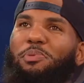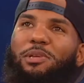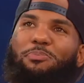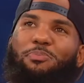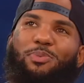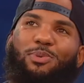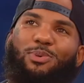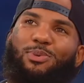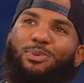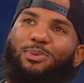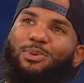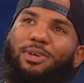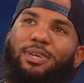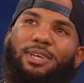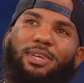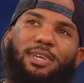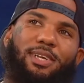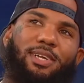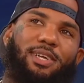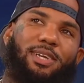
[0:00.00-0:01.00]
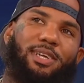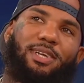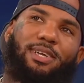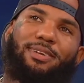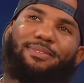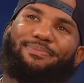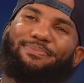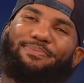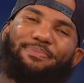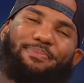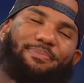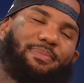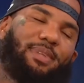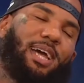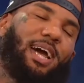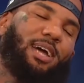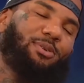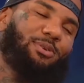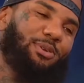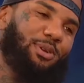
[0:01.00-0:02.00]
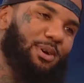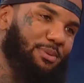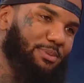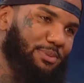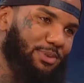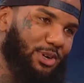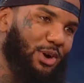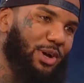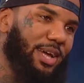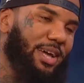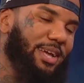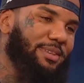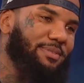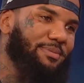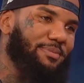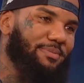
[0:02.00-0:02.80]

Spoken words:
people, I don't know. Go ahead.